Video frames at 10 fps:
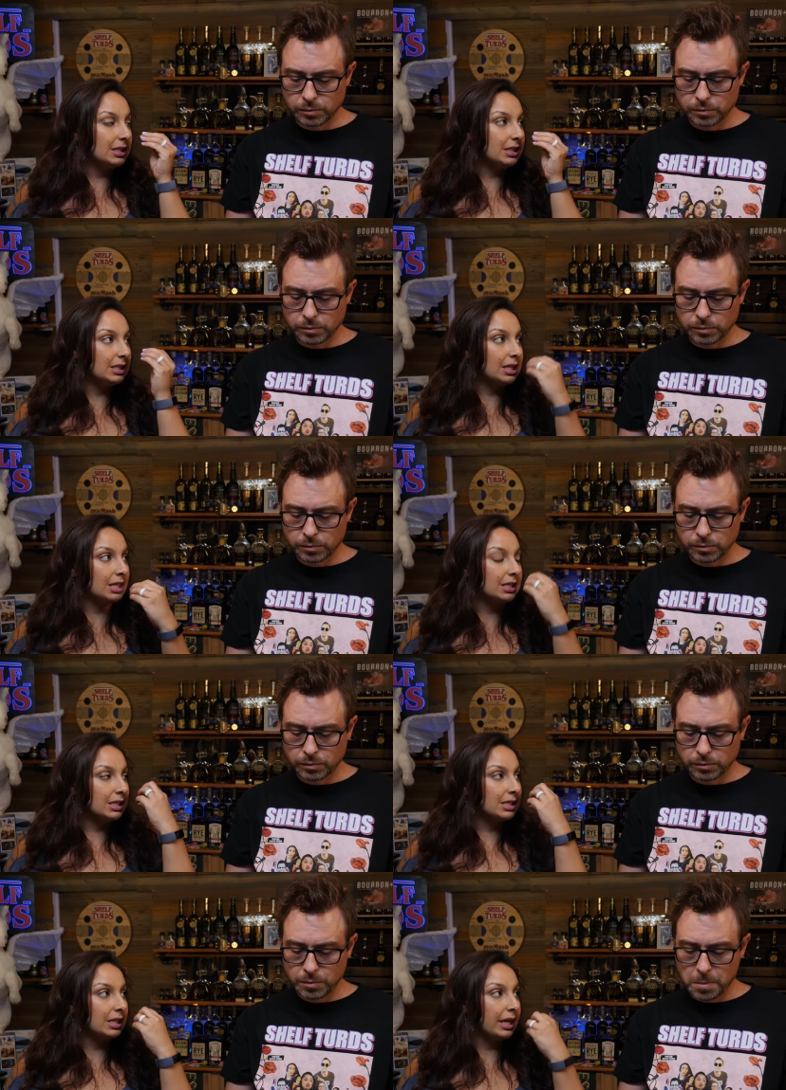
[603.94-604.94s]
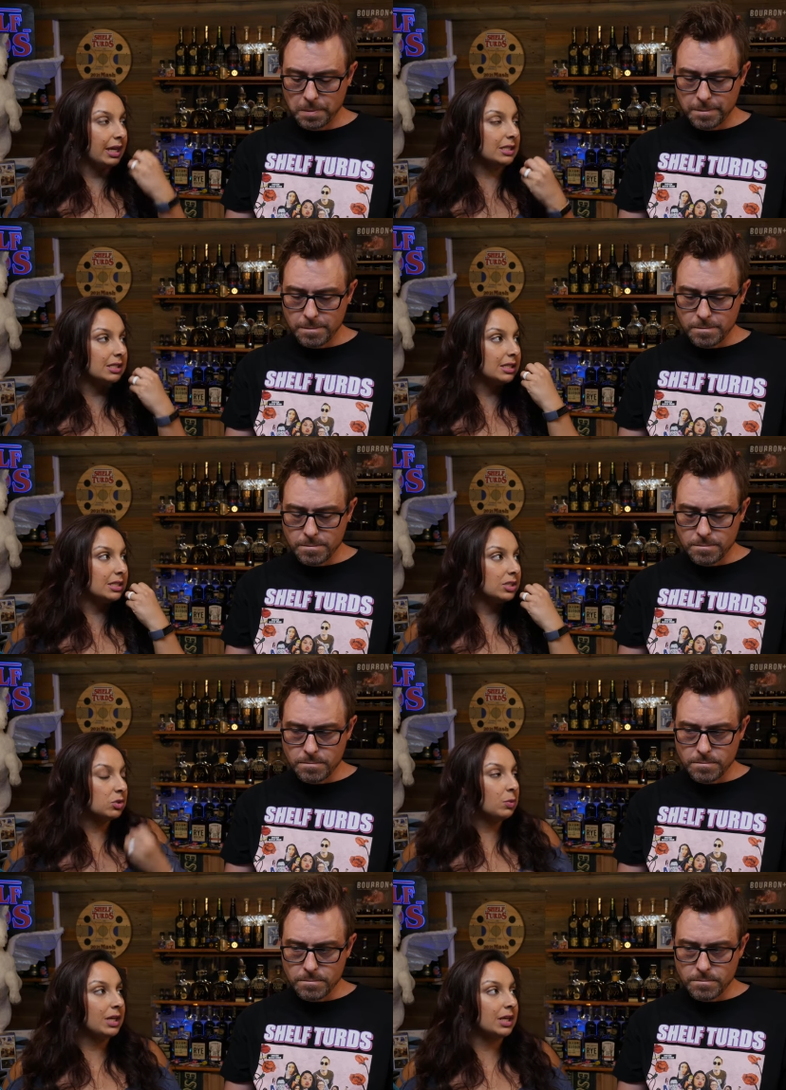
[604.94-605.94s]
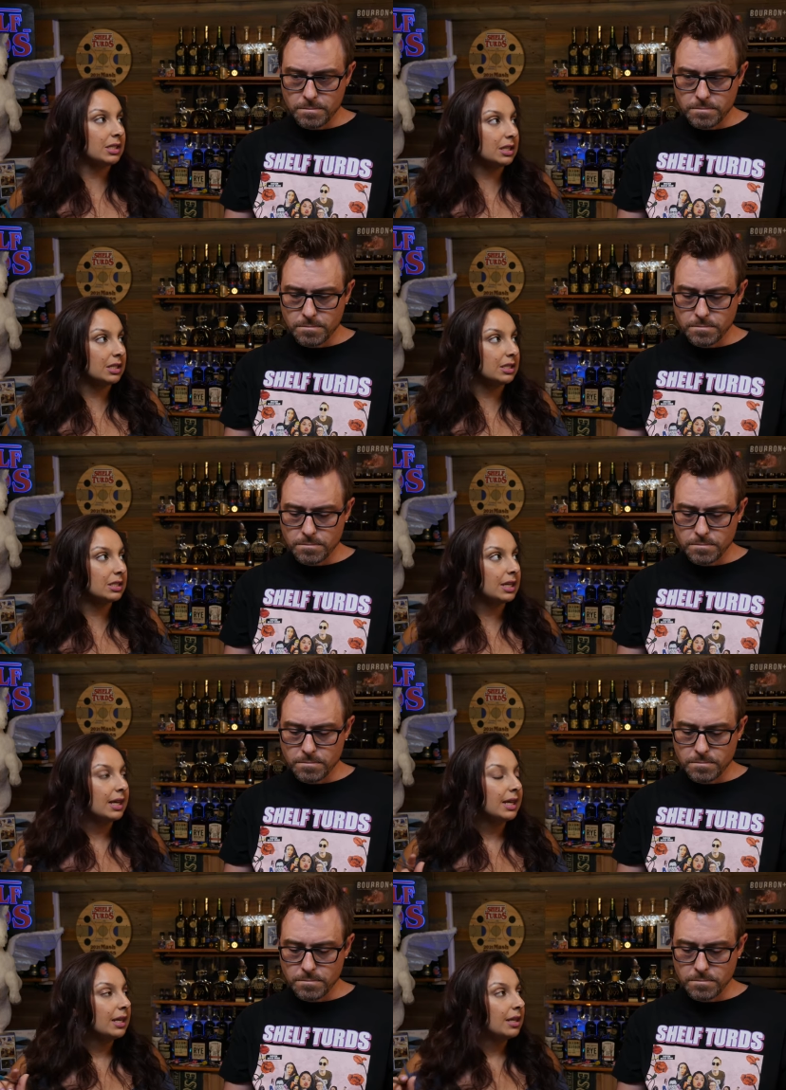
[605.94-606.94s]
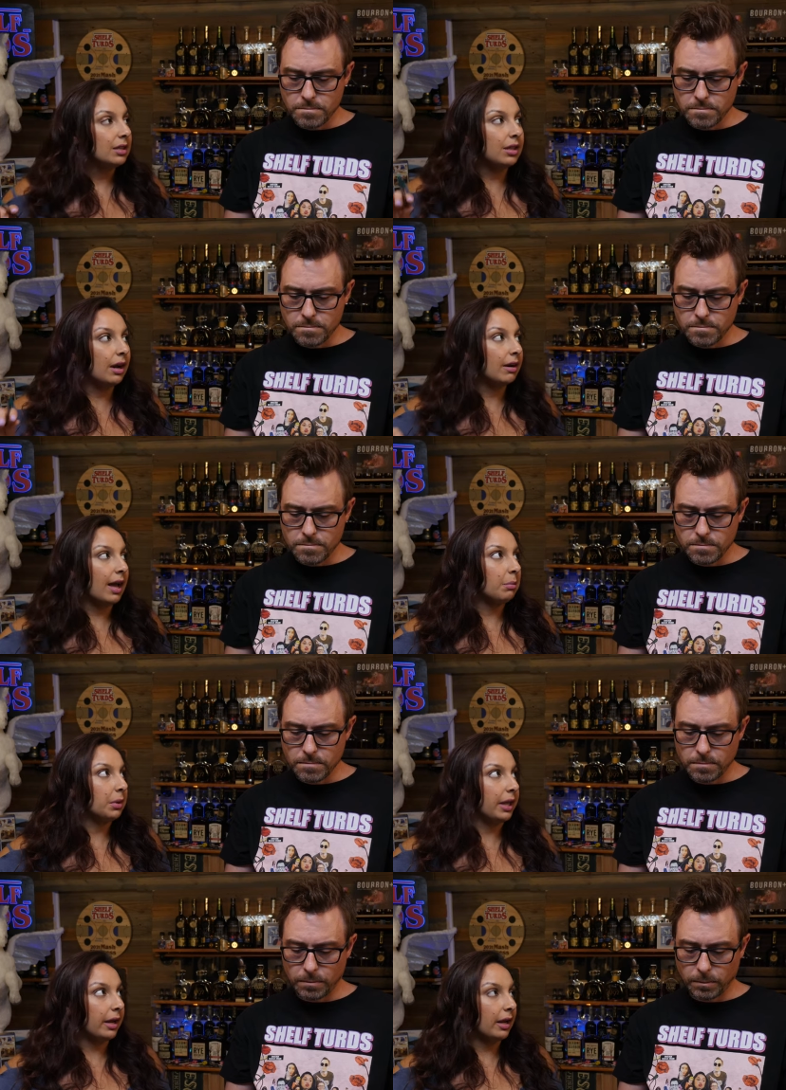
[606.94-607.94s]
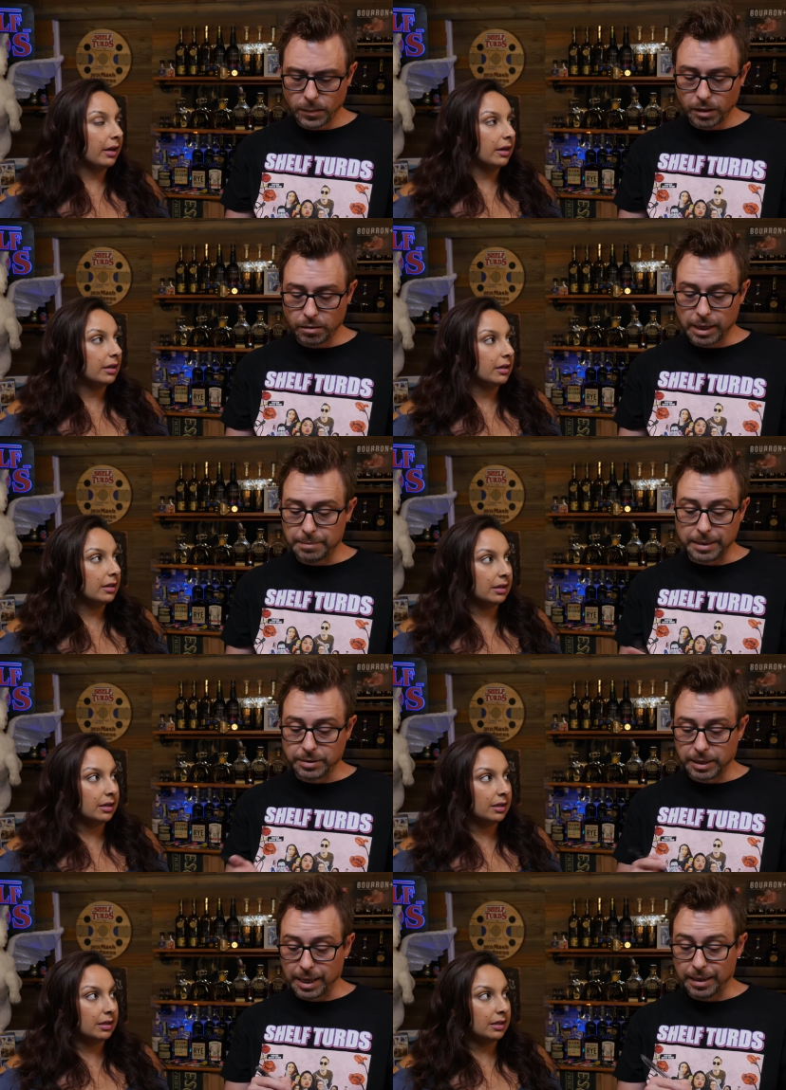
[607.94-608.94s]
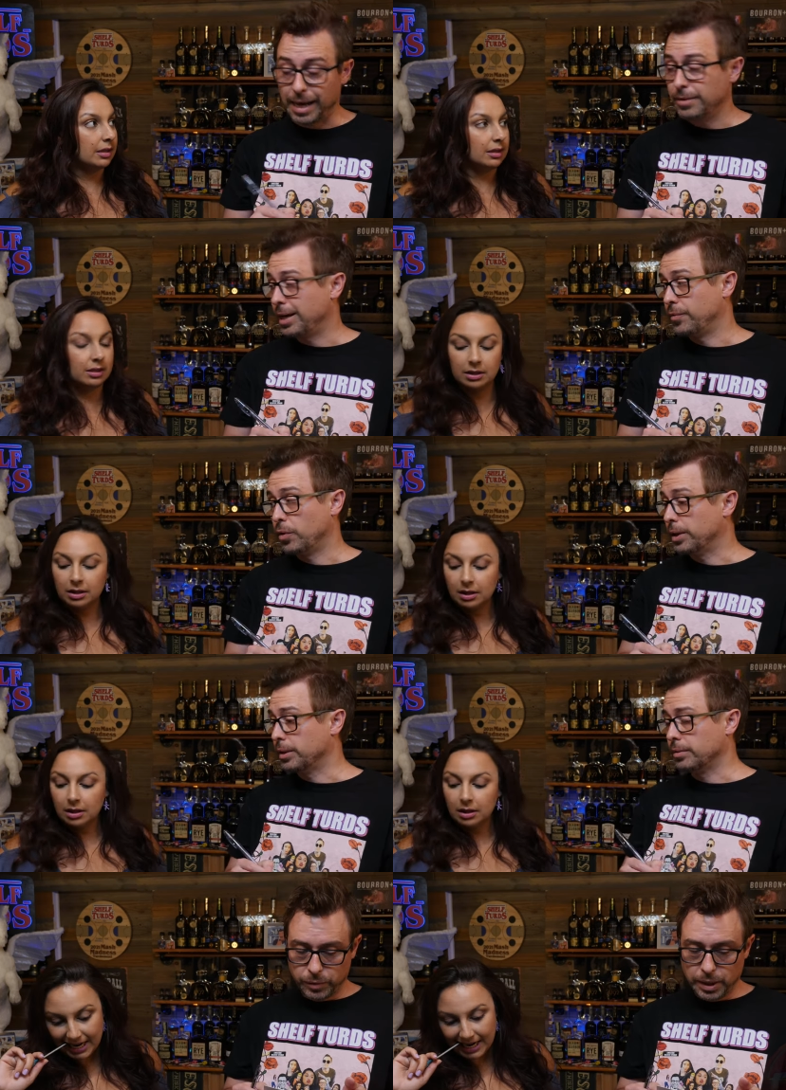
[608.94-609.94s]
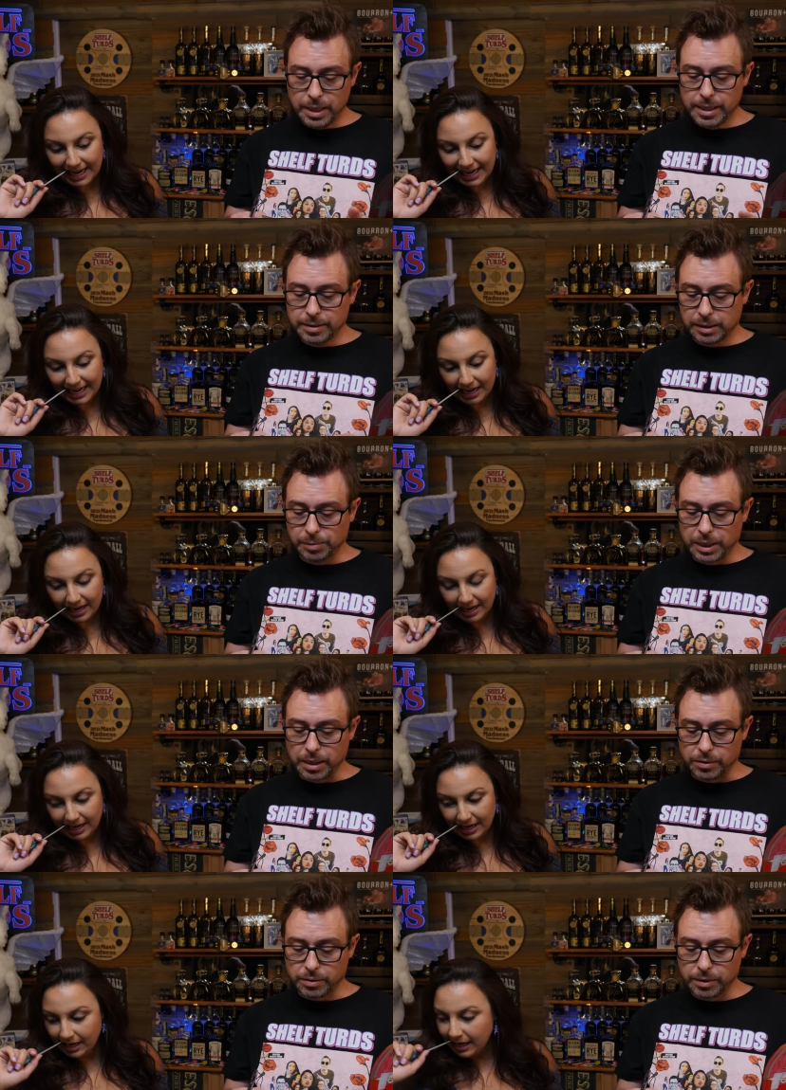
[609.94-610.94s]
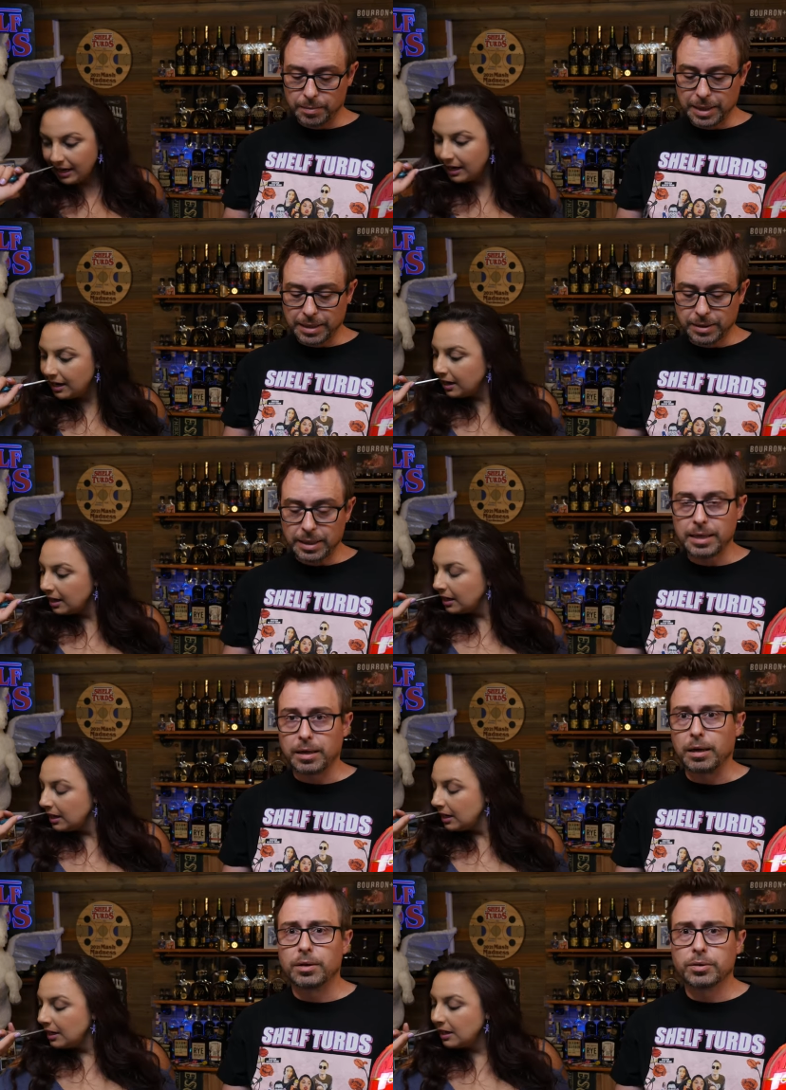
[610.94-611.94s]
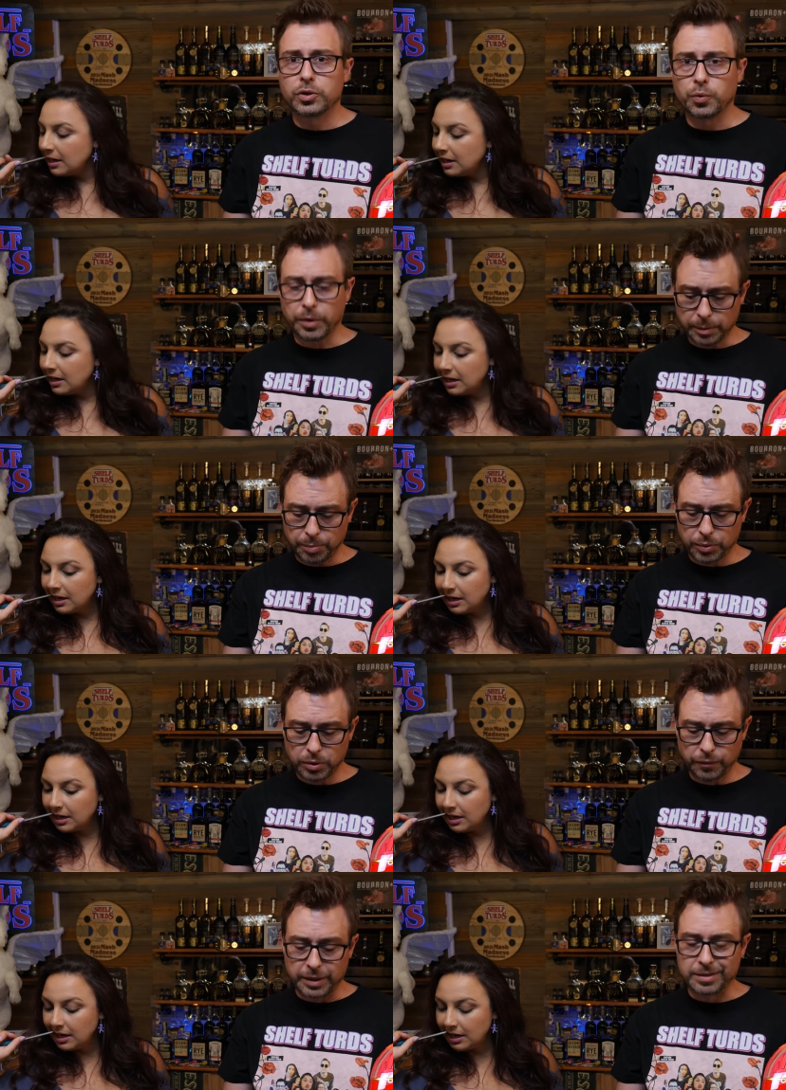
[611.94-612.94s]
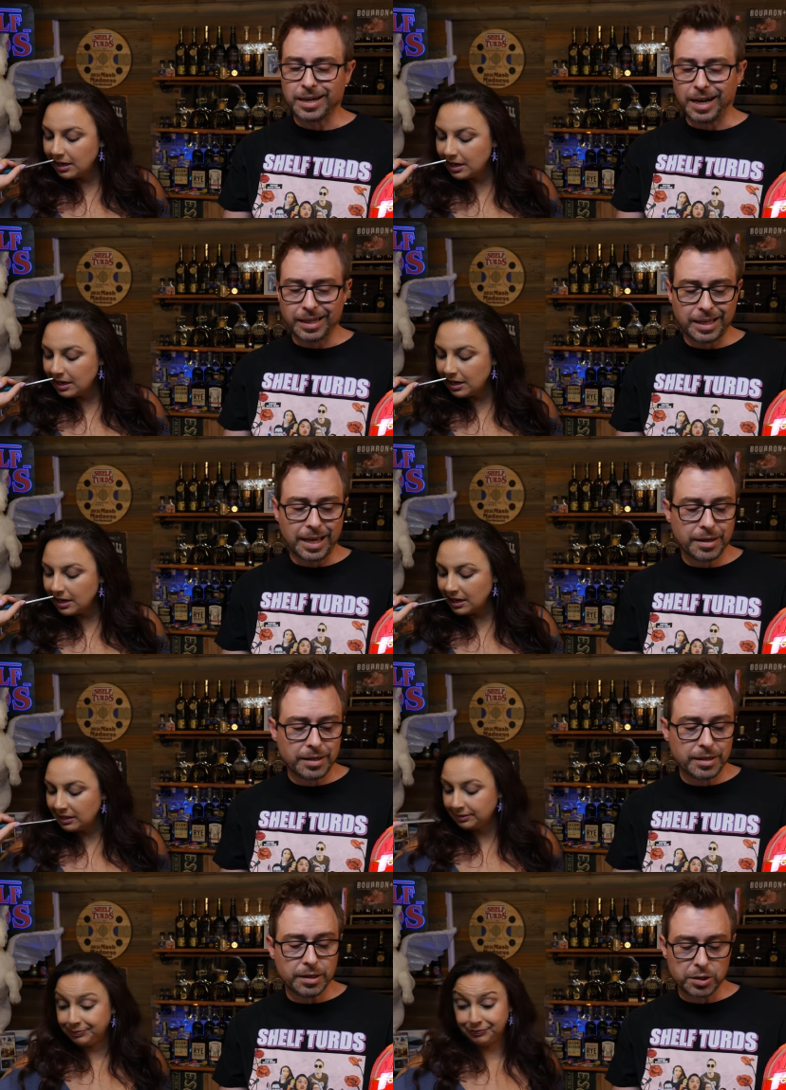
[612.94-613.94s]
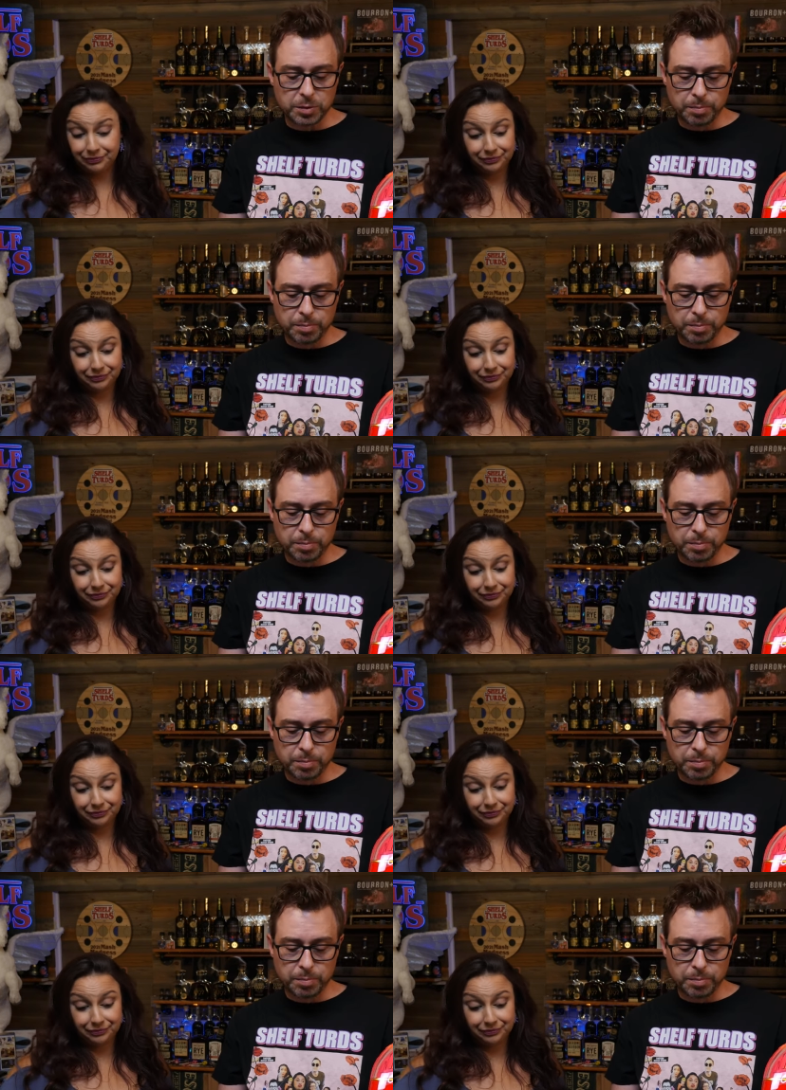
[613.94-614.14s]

Speaker 1: scents and tastes and sweetnesses, they're not blended.
Speaker 2: I'm not saying. I, I have no idea. E is something else. I'm guessing E at one hundred twenty proof. It is cotton candy. It is